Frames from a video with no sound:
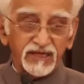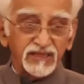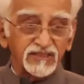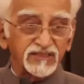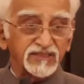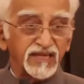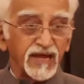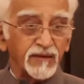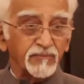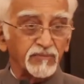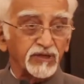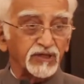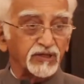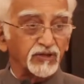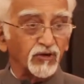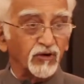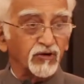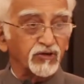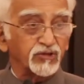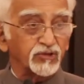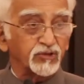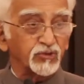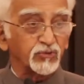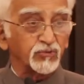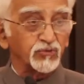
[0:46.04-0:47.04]
examined
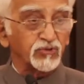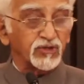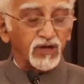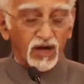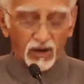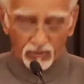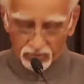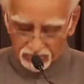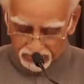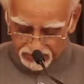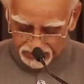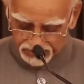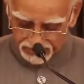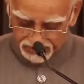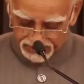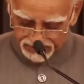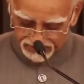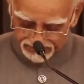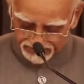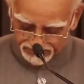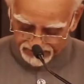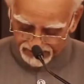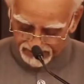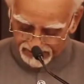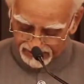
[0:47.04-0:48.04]
on two counts.
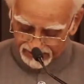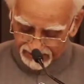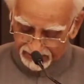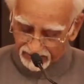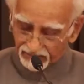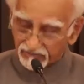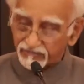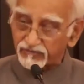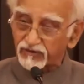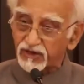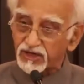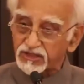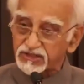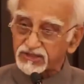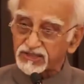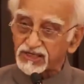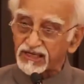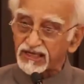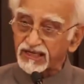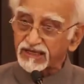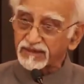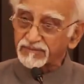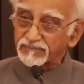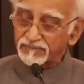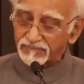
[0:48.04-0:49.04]

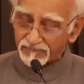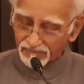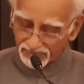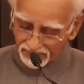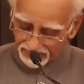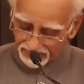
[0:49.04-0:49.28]
Firstly,